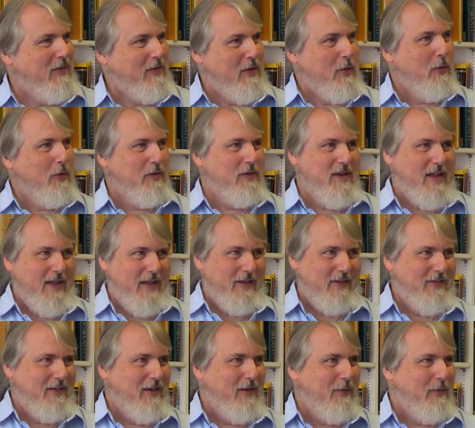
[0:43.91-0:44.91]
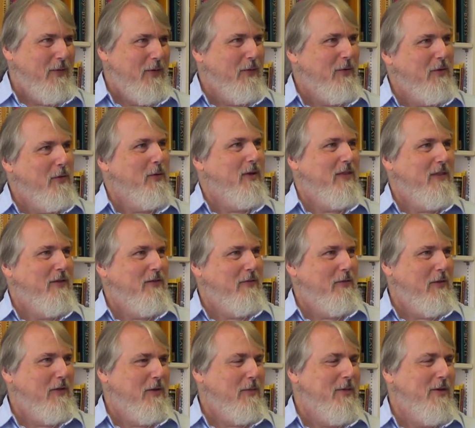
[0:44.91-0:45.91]
in the old days. You know, we were doing this
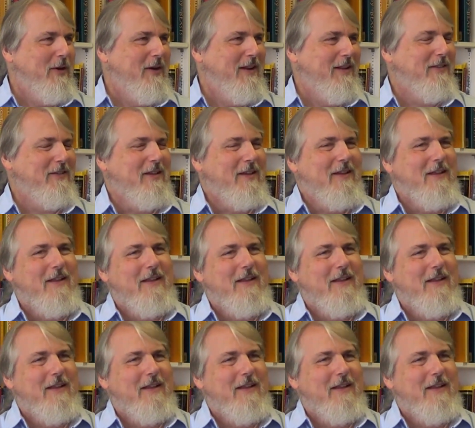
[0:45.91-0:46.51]
for the communities.